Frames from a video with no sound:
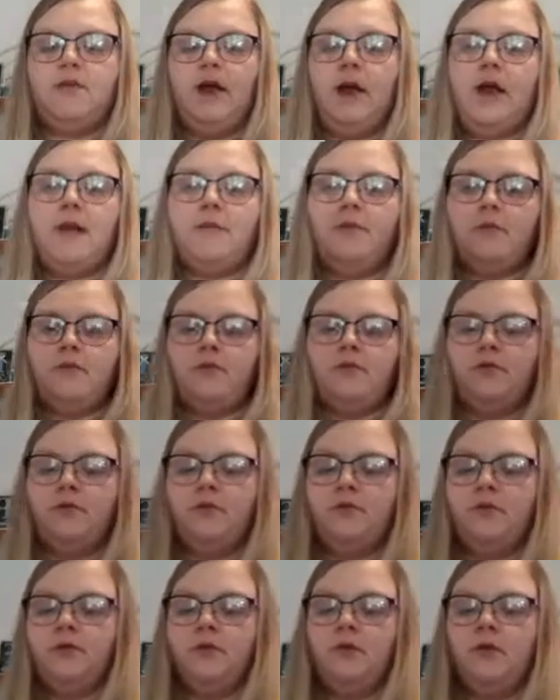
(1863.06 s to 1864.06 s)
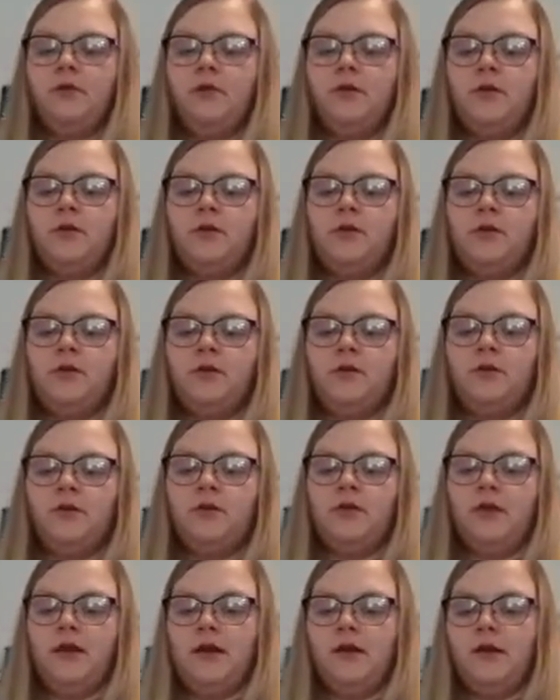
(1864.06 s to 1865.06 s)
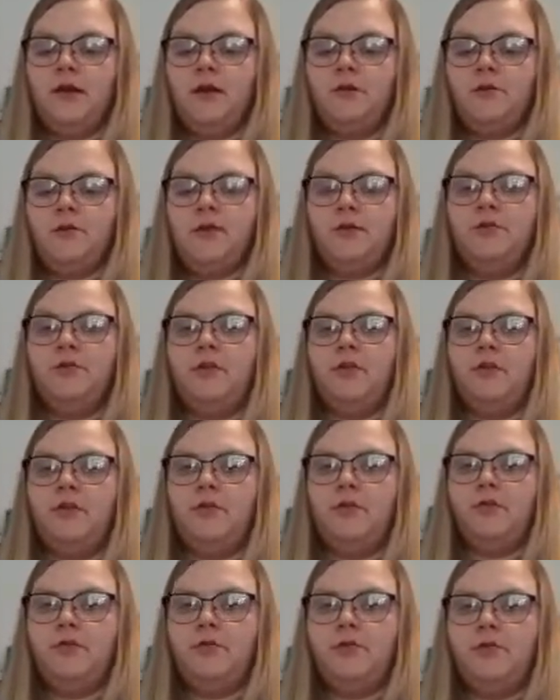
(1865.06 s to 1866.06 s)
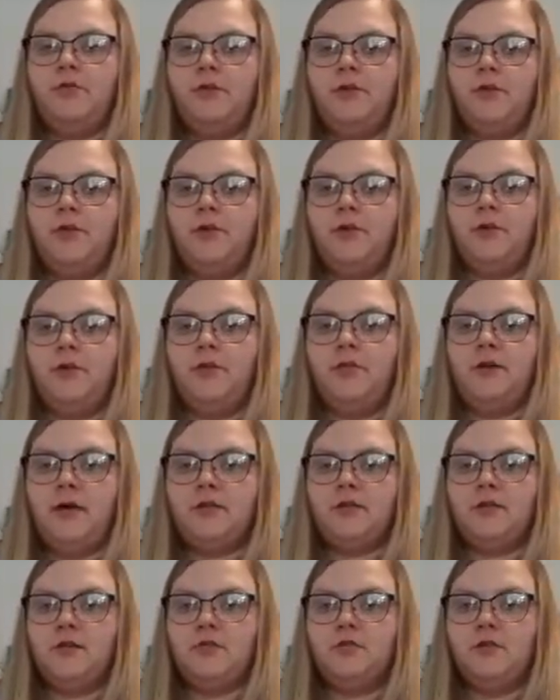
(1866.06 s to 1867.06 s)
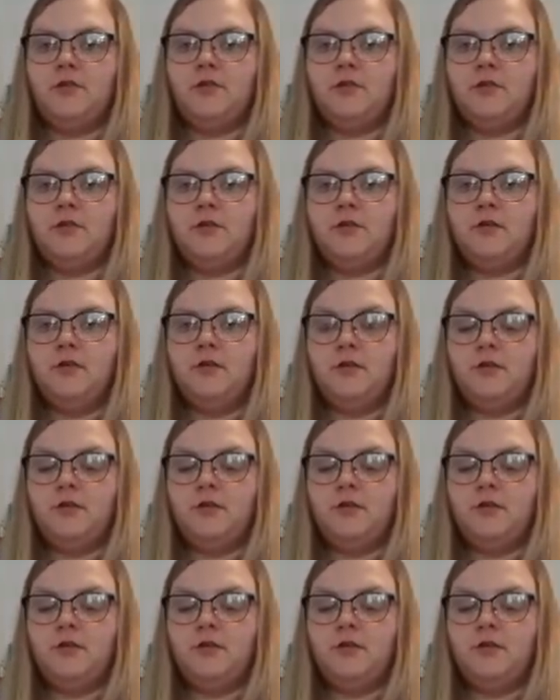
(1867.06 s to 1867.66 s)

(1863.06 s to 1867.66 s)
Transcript: crab. Yeah, I would definitely prefer the plastic ones.